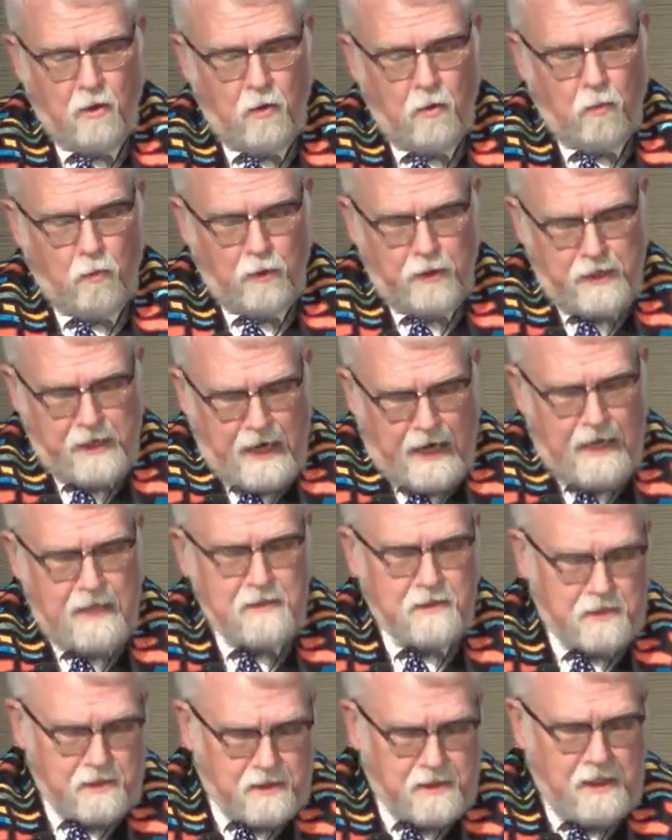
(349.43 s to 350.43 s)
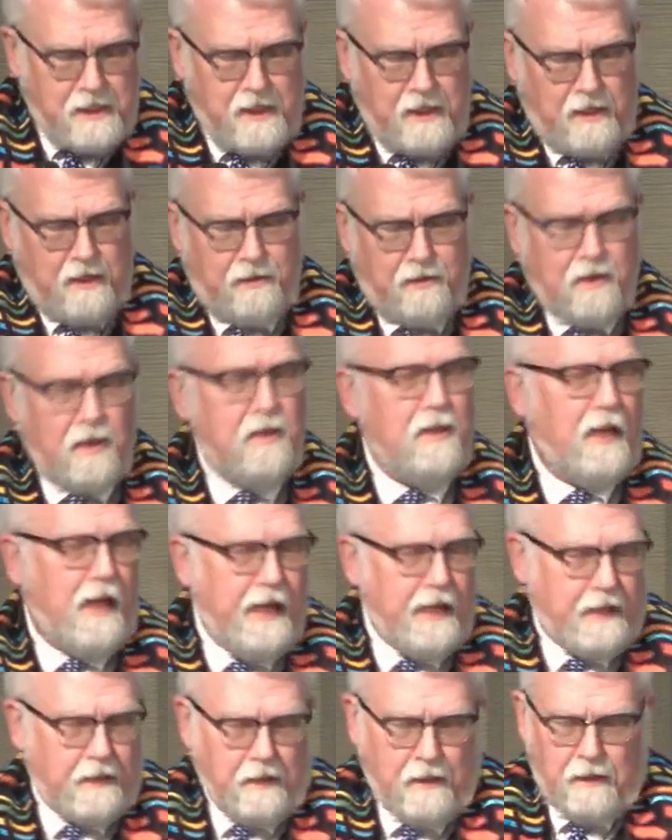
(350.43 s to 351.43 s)
were not seeing the
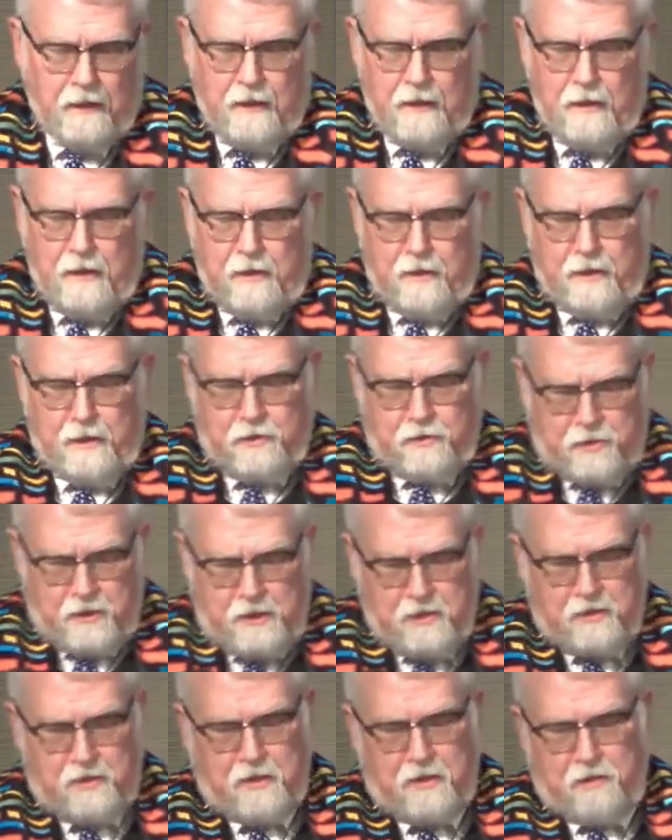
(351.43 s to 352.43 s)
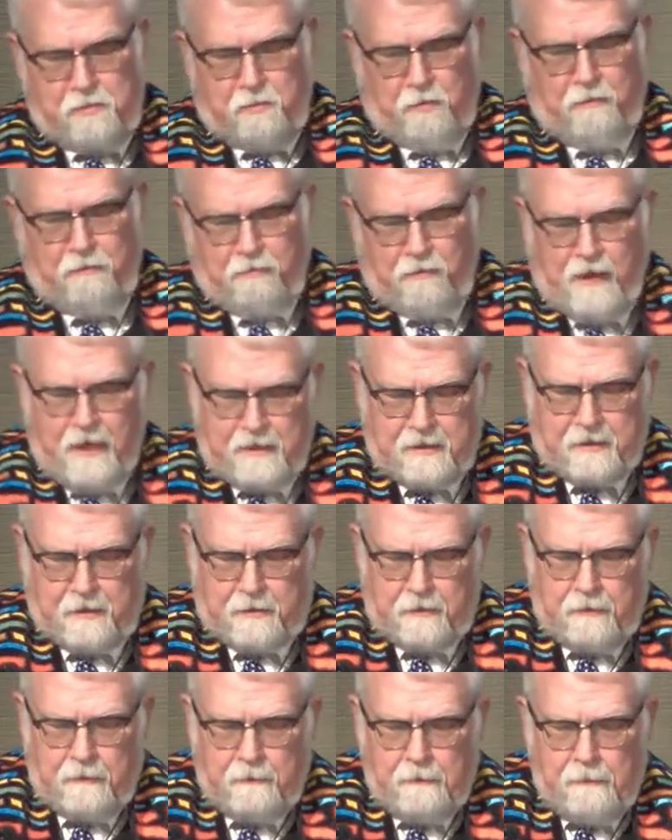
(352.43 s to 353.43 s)
light that Jesus
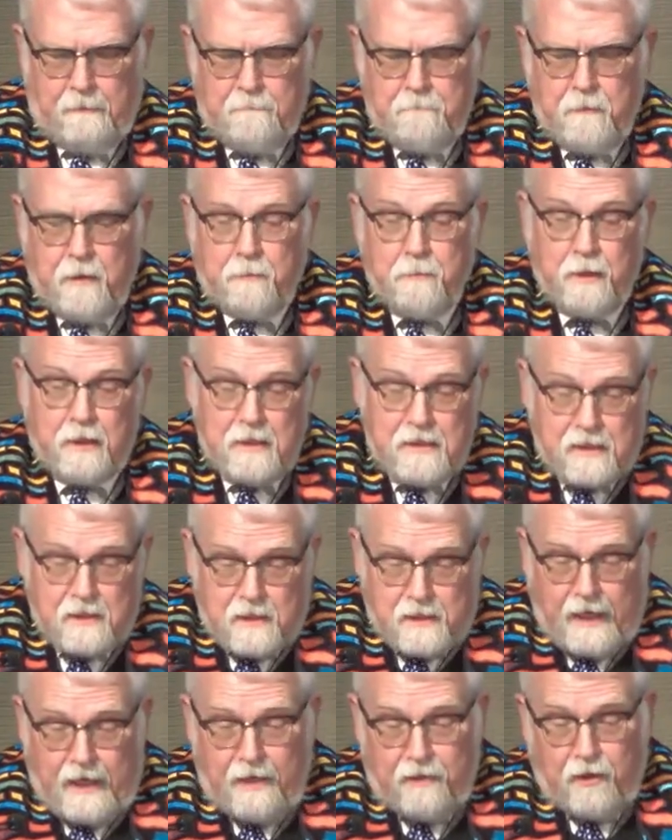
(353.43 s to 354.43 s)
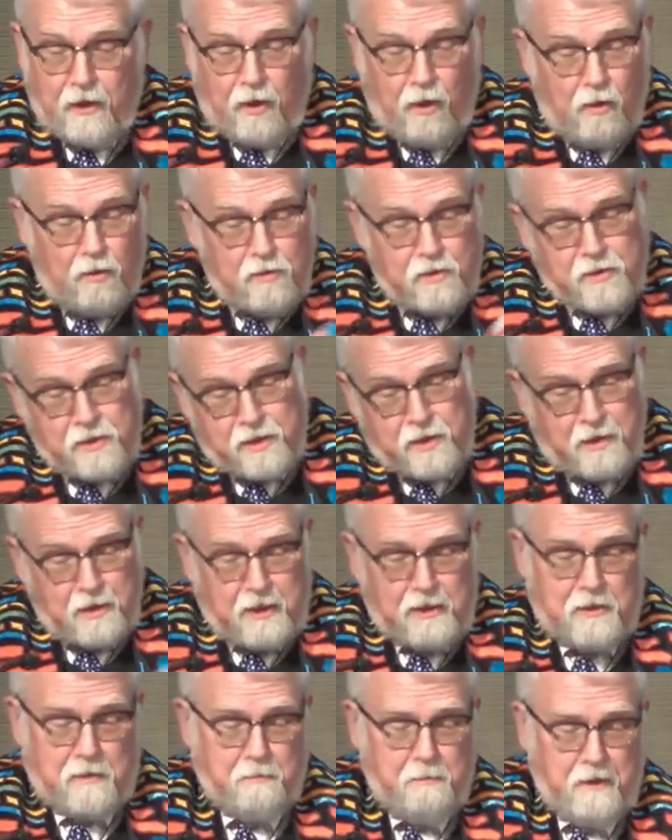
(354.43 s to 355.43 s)
reflected, but instead their own
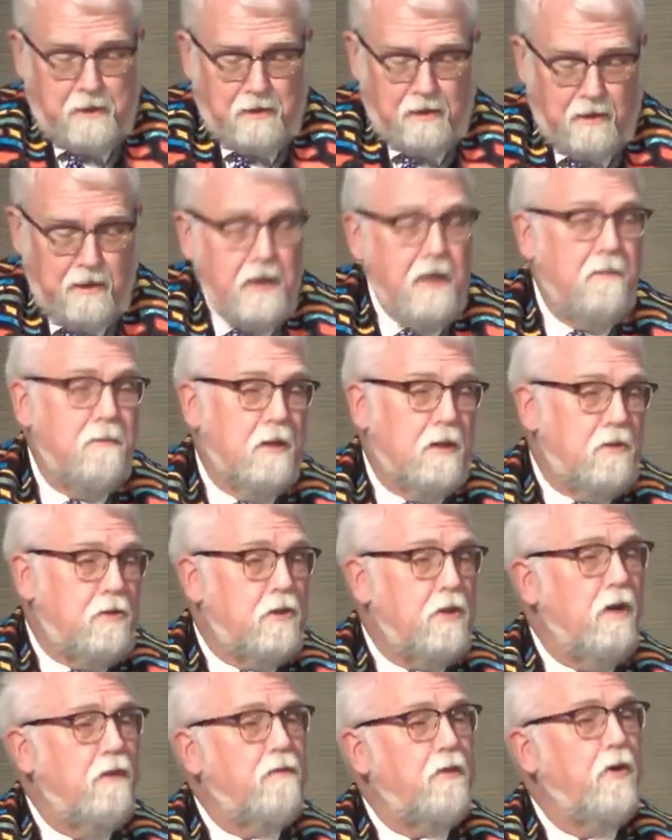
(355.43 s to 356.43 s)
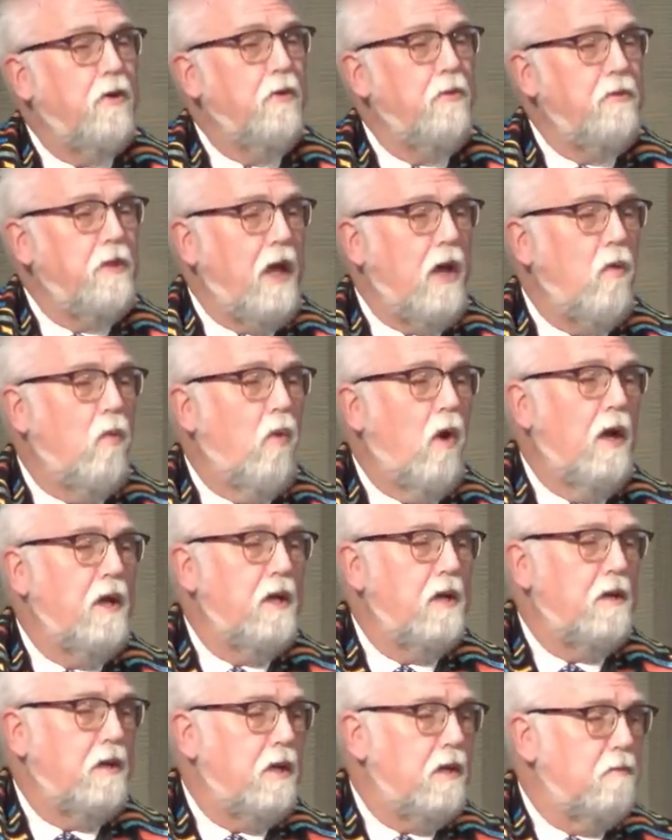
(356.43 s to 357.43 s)
circus mirror image of who they
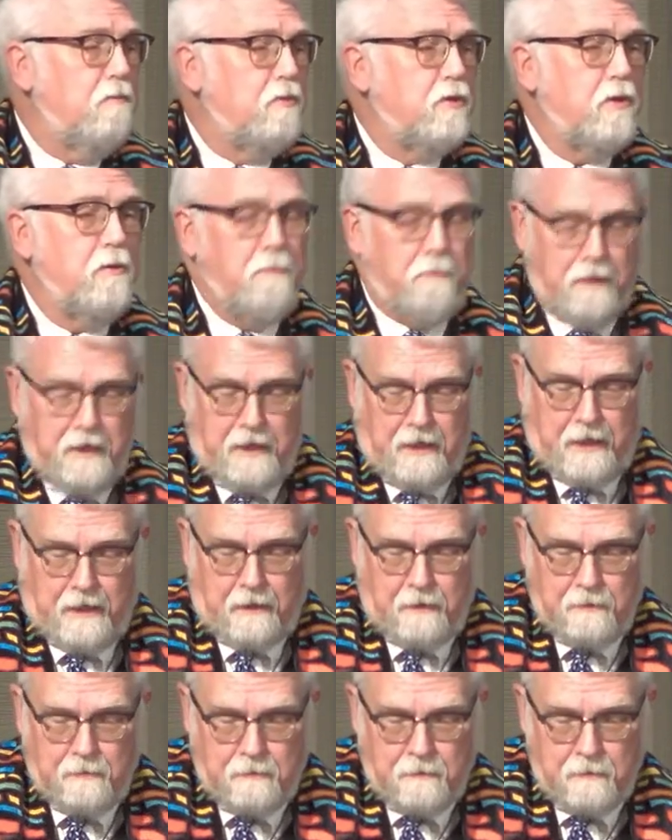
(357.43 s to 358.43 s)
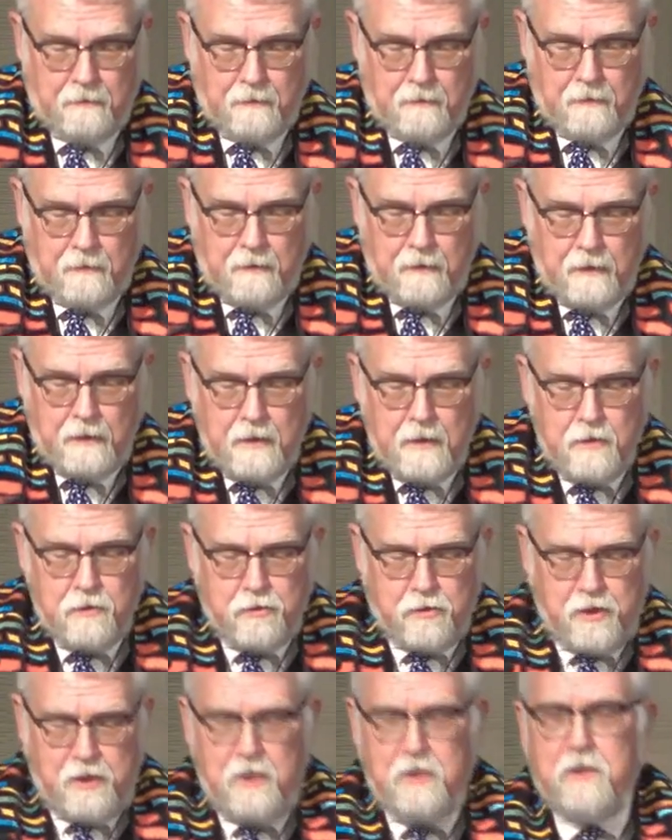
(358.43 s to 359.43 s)
wanted him to be.
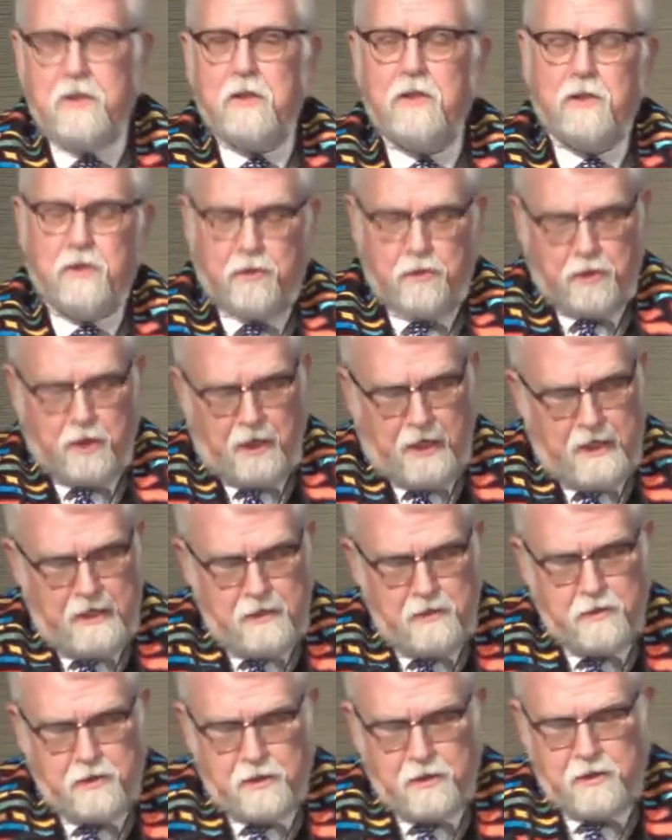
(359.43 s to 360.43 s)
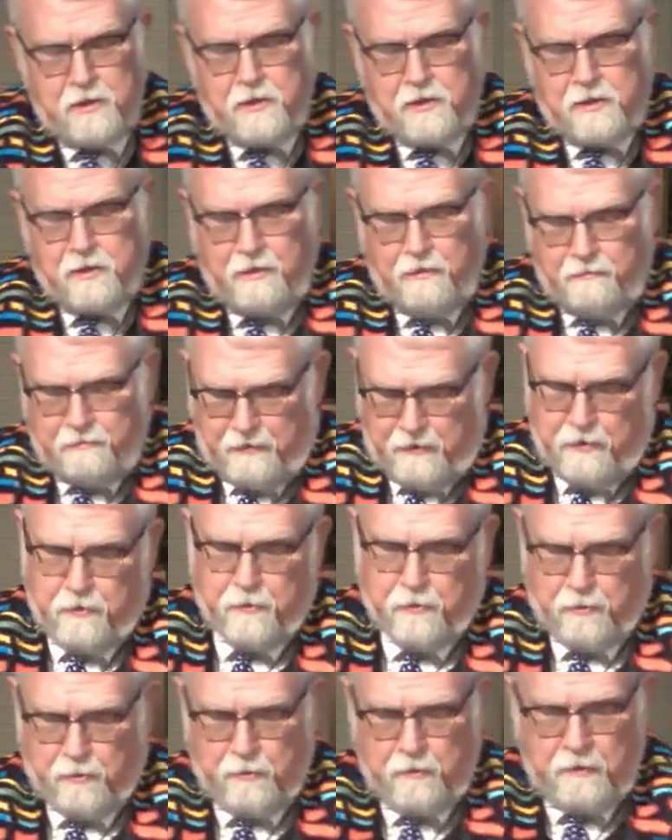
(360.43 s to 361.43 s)
Jesus changes the
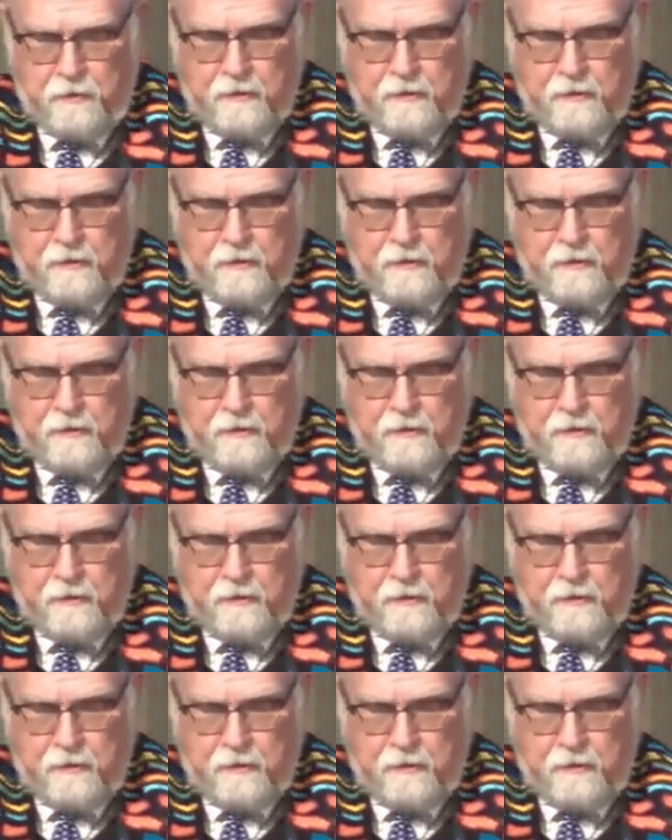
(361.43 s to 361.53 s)
view.